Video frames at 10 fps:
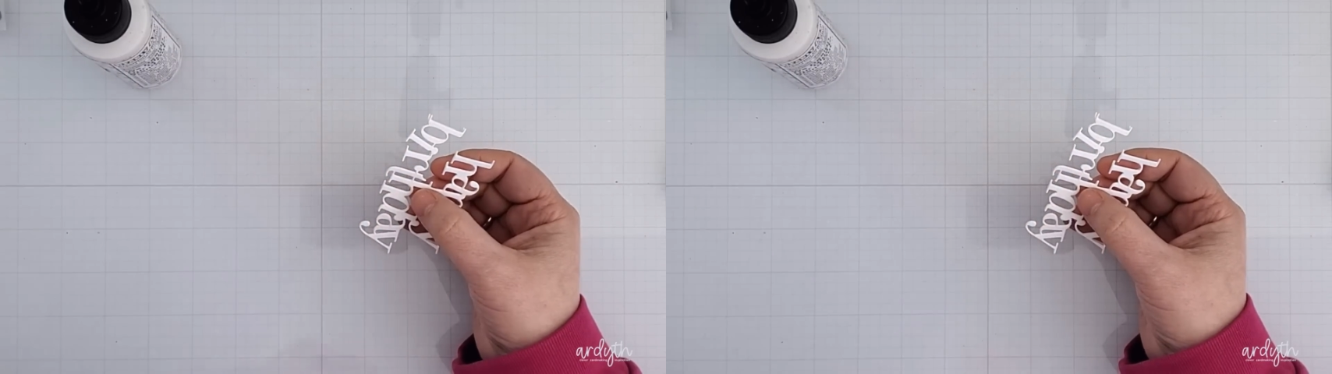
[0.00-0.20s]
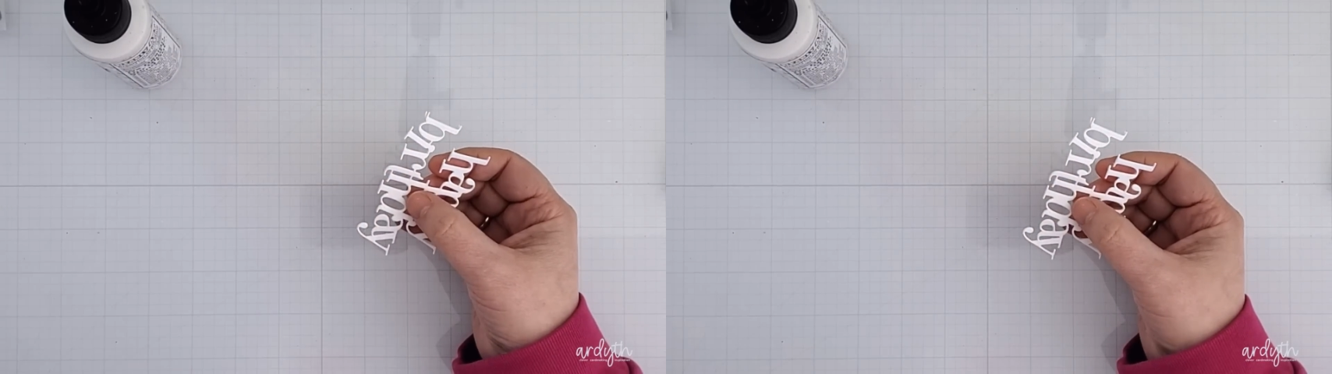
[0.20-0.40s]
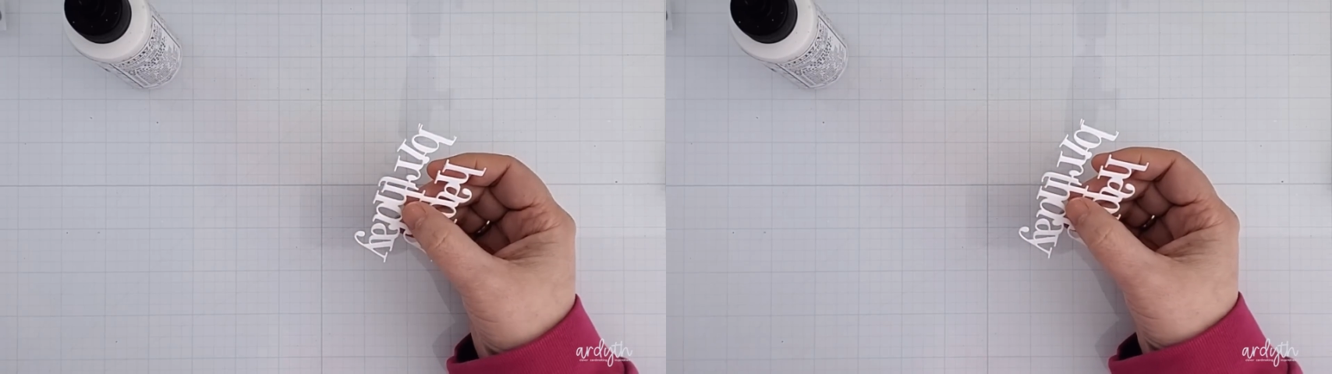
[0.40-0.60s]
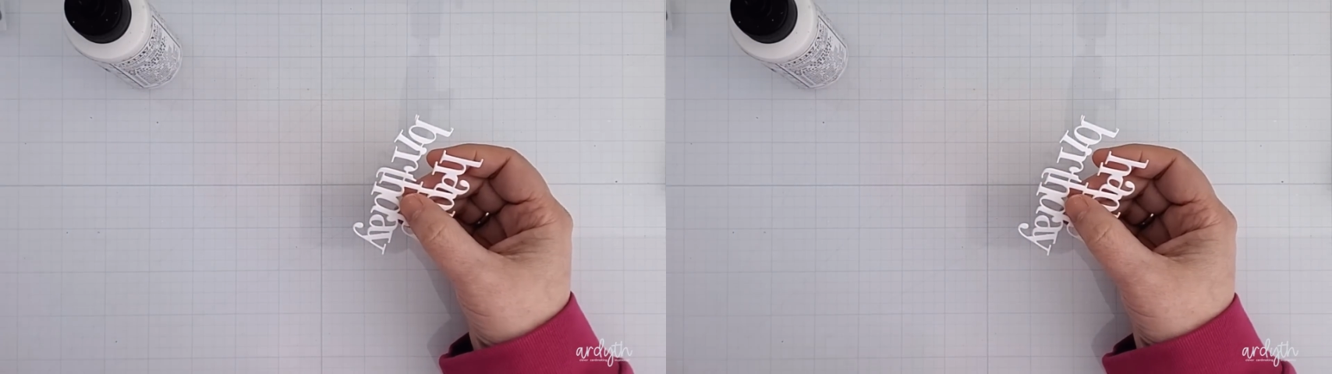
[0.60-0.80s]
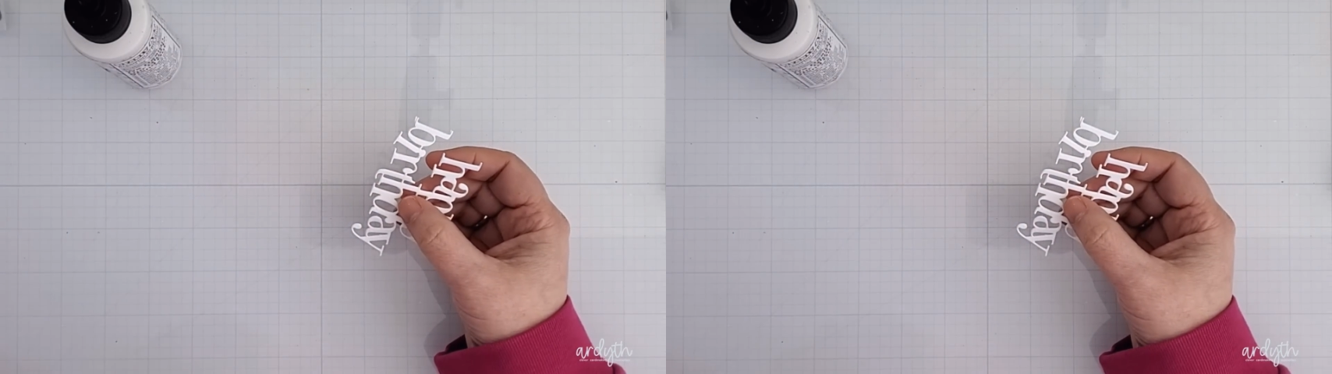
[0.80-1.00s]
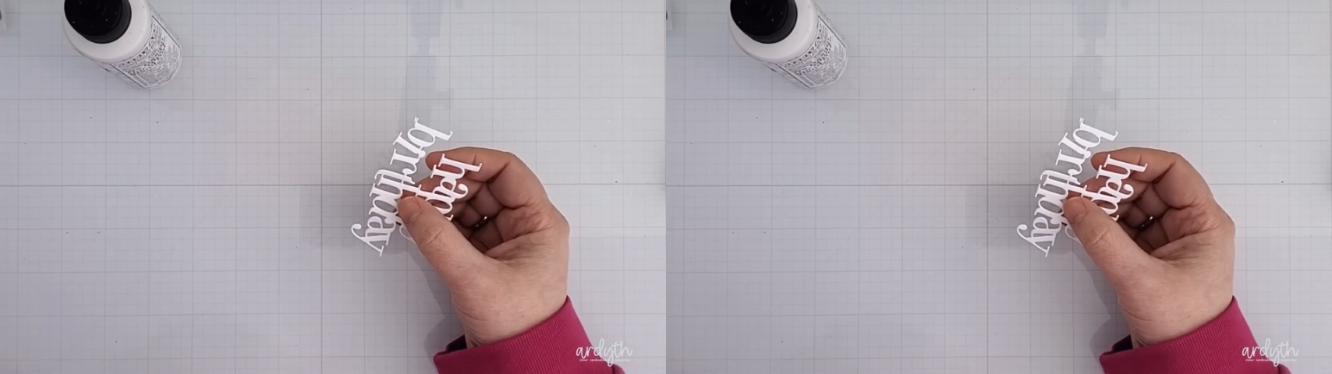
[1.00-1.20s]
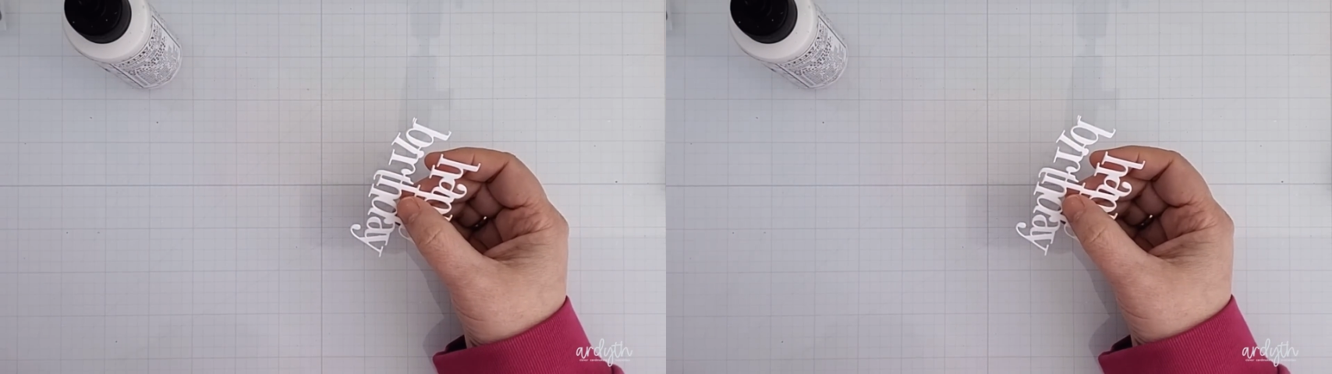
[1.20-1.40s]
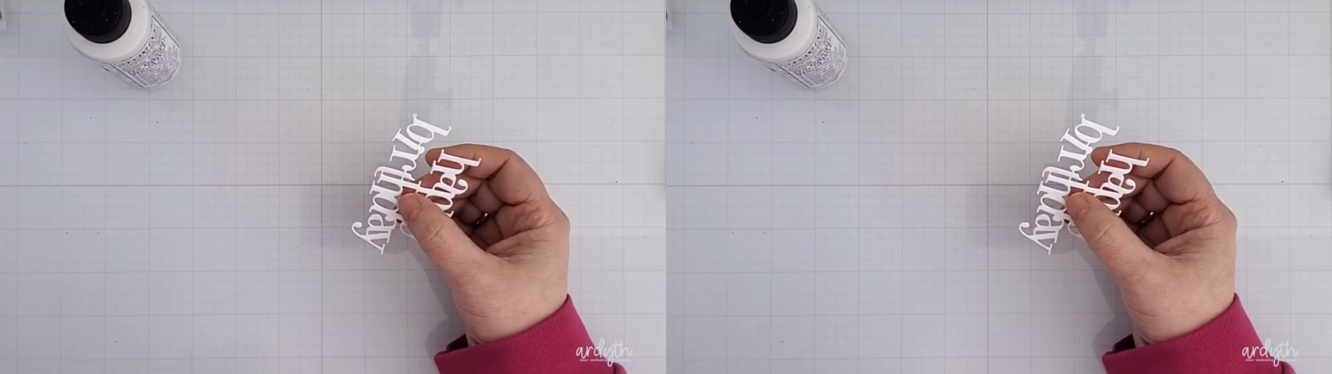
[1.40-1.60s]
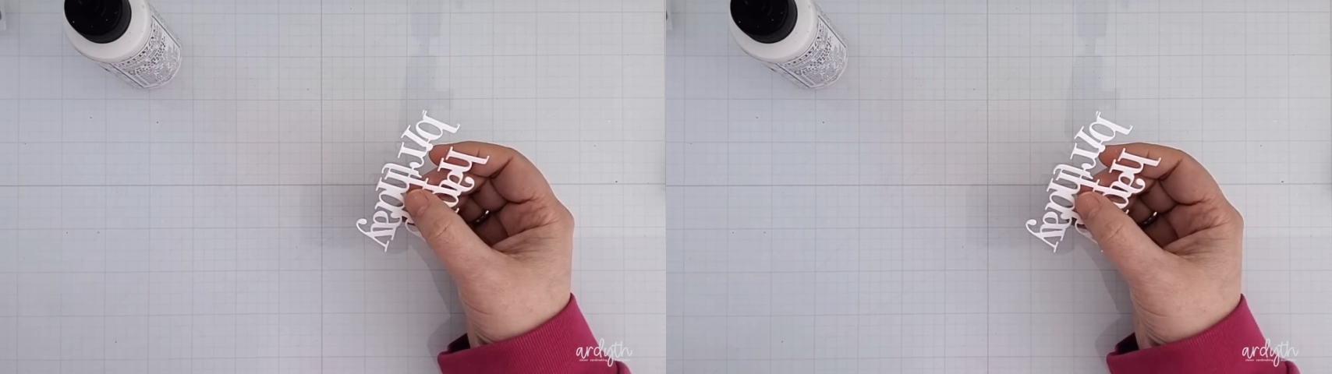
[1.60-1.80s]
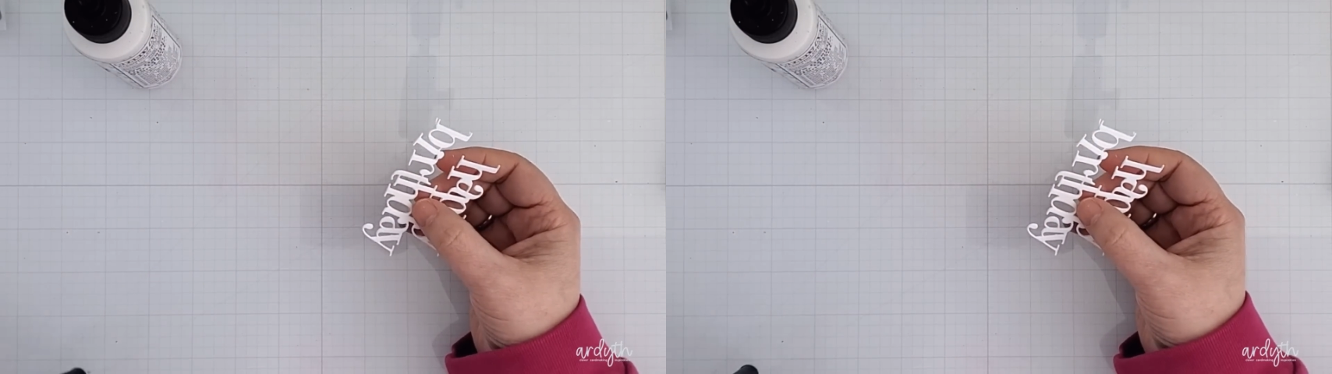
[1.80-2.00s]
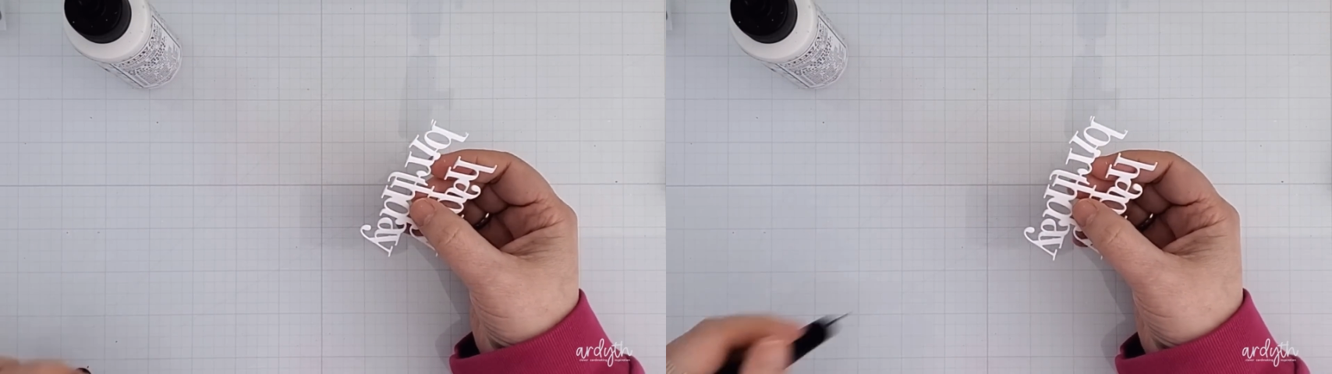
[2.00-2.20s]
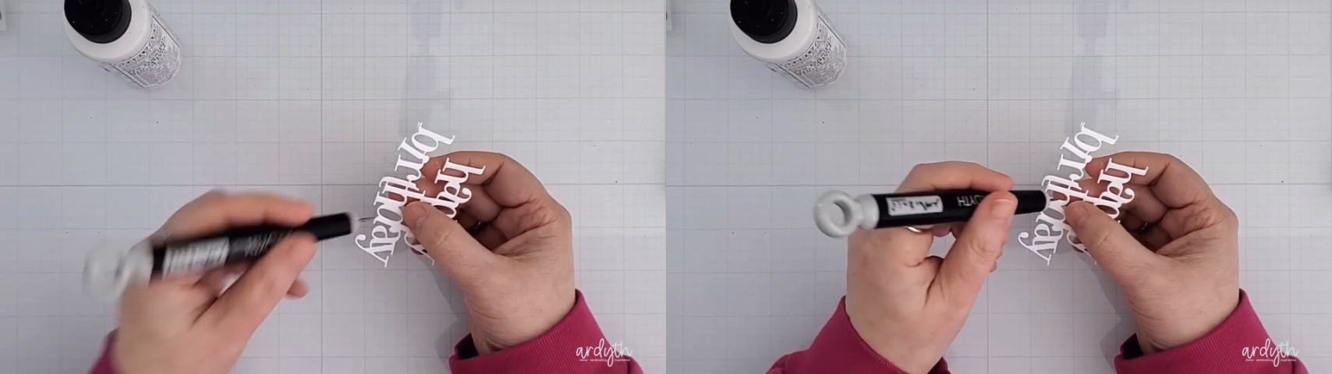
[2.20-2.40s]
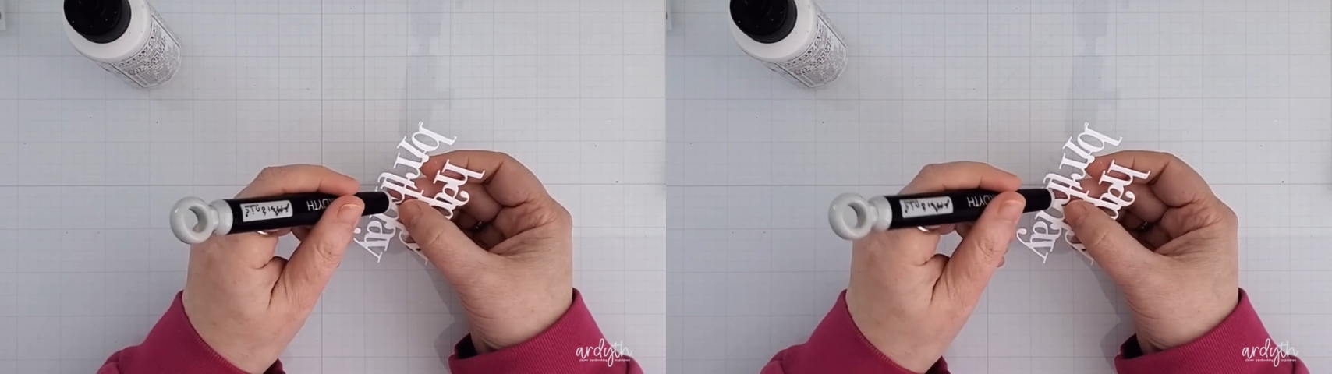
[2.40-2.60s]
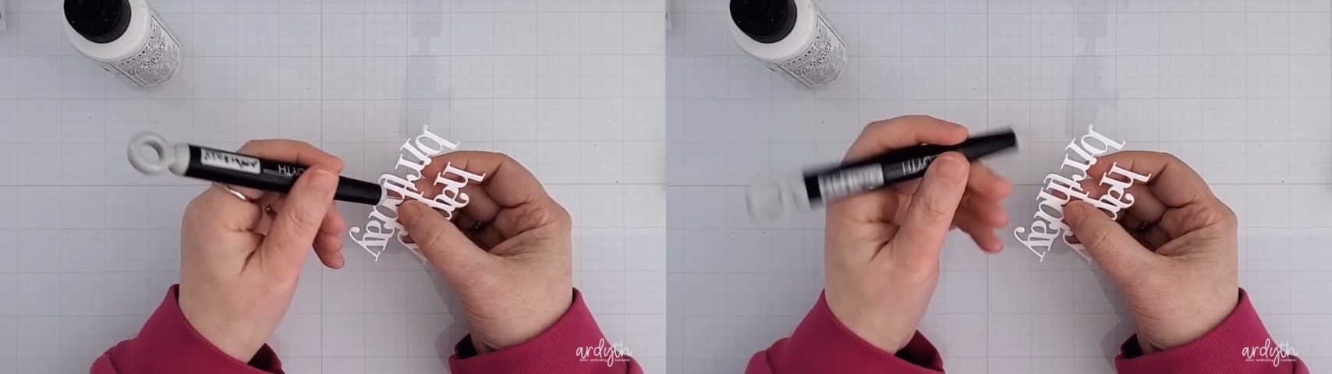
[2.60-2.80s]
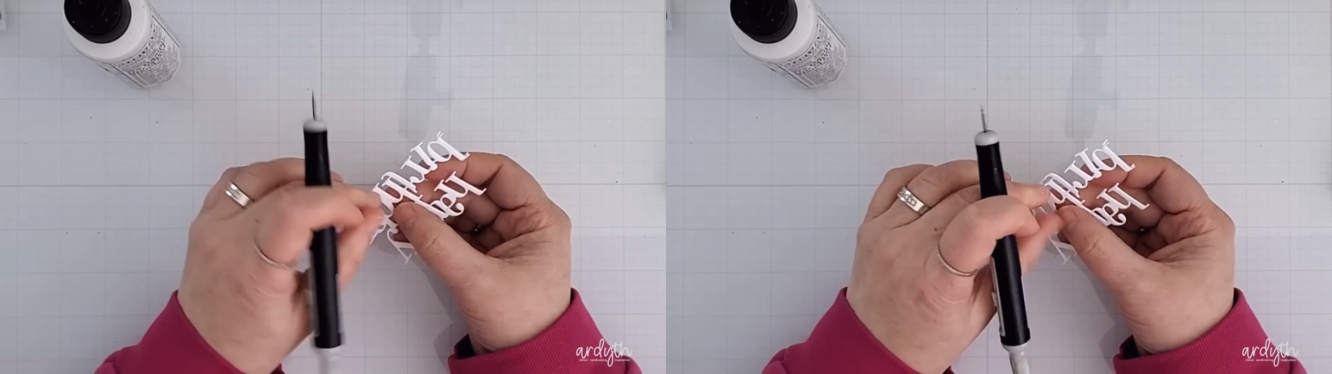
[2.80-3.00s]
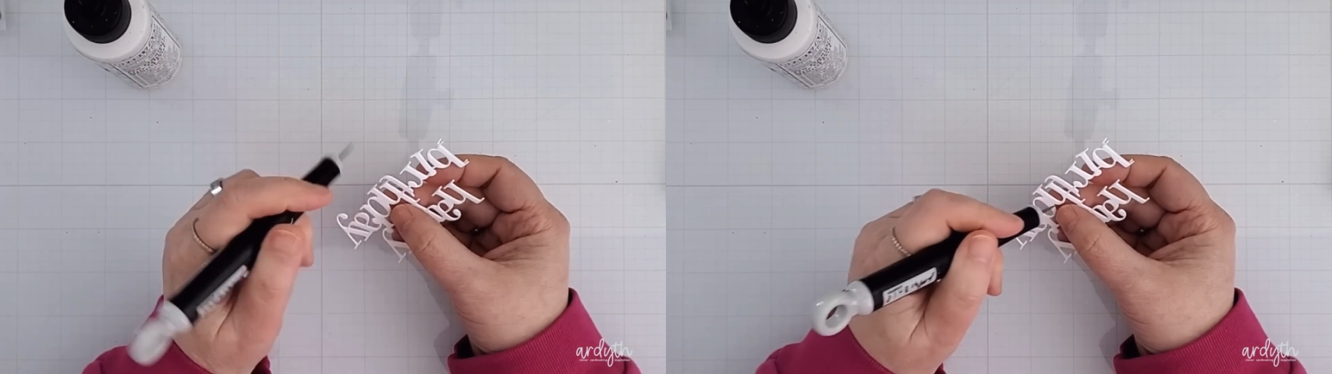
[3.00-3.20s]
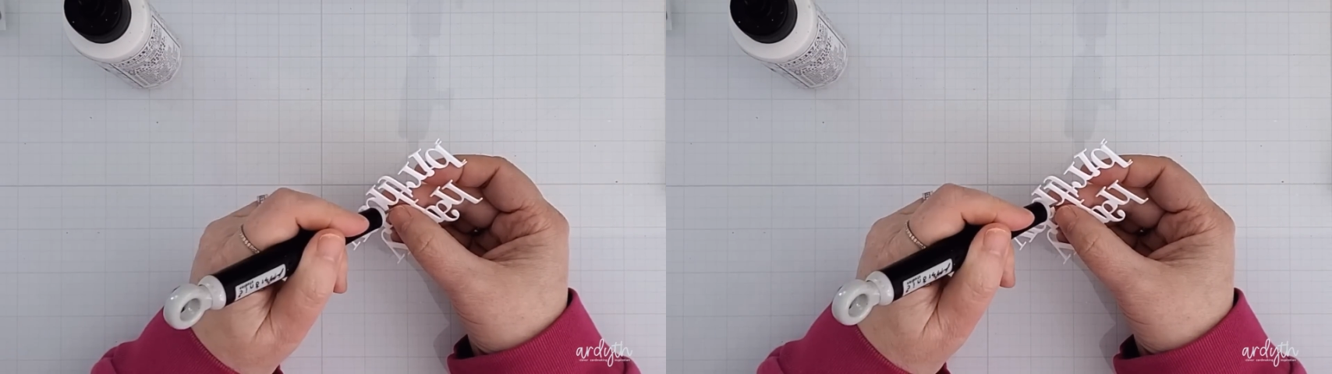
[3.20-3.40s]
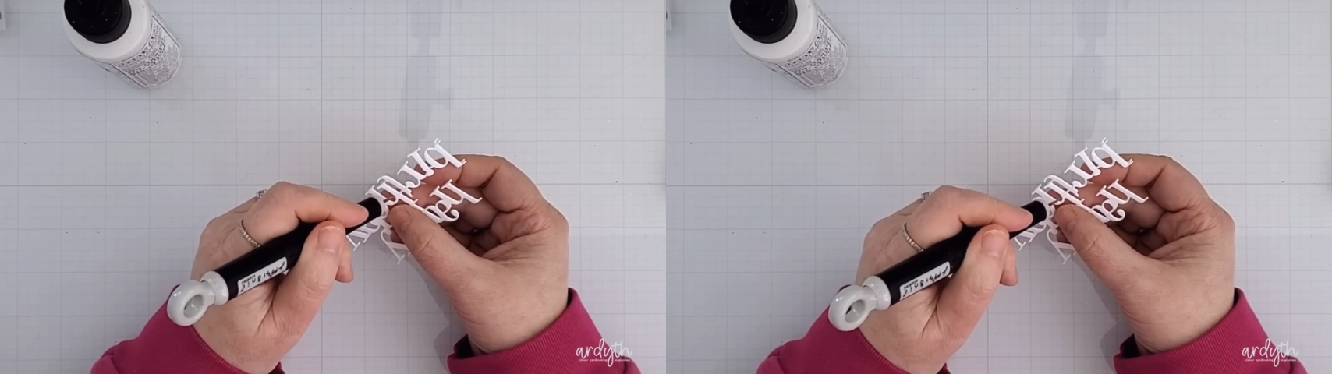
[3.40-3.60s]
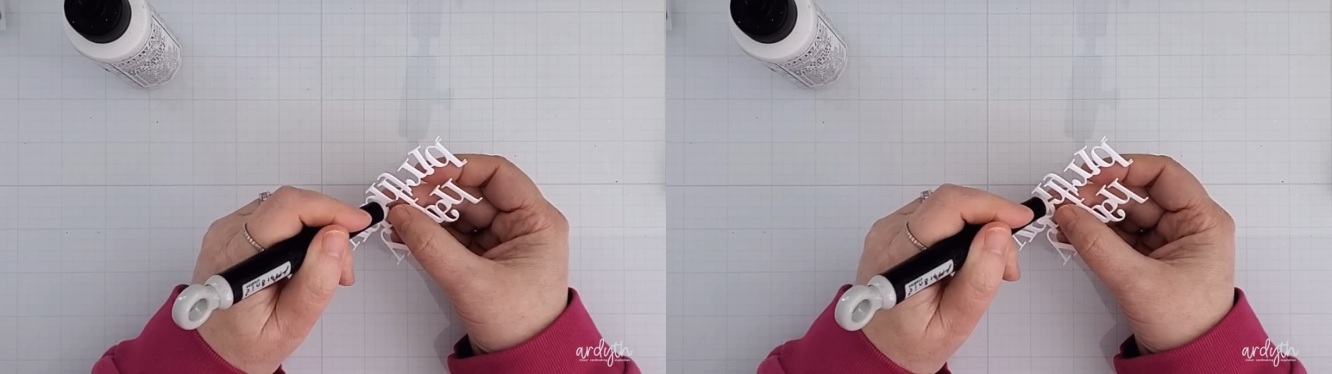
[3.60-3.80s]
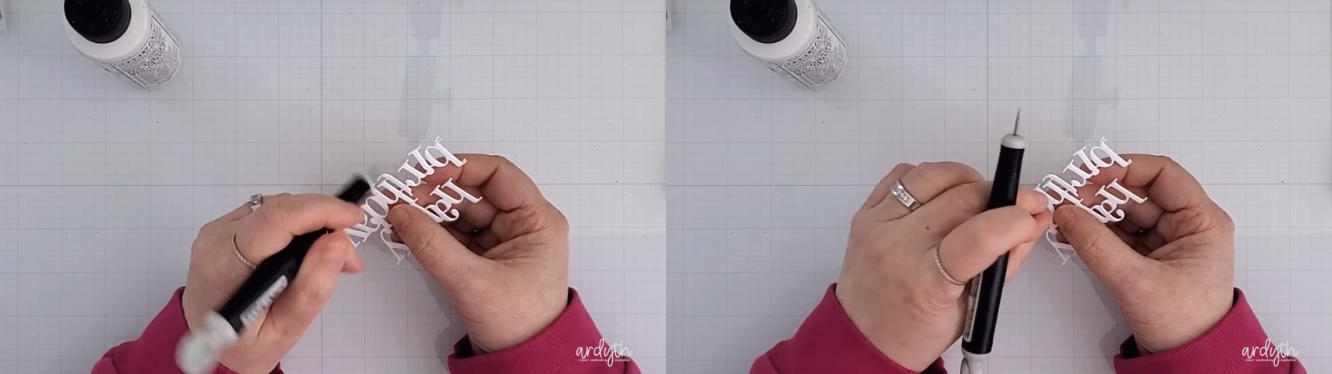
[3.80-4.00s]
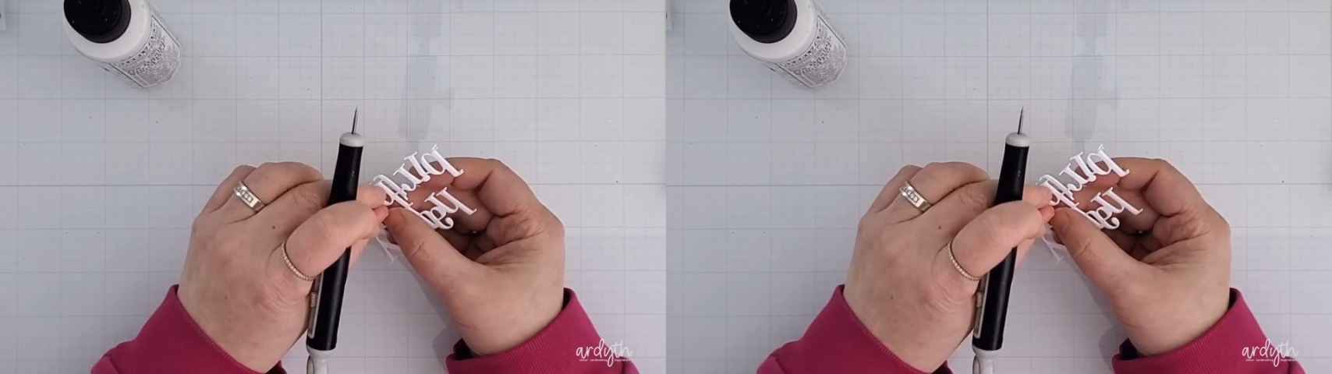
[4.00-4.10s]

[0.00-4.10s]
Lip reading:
[unreadable: no face in view]